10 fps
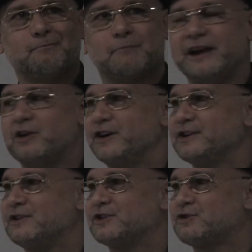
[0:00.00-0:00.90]
My
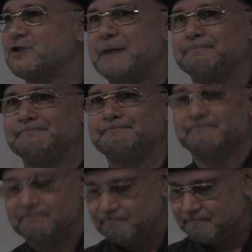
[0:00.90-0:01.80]
lawyers all stood up.
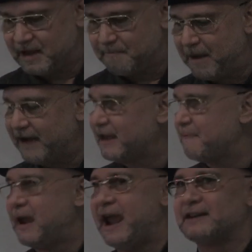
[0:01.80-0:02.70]
They packed
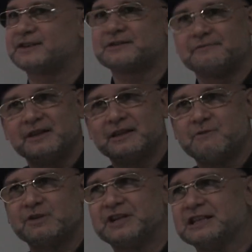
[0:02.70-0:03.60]
their bags. They
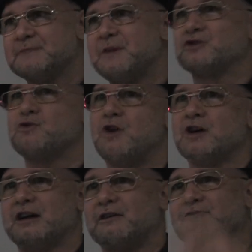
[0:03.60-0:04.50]
were just about to
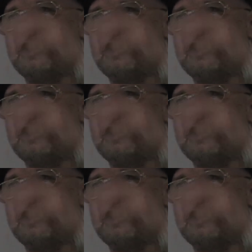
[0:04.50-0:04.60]
walk out of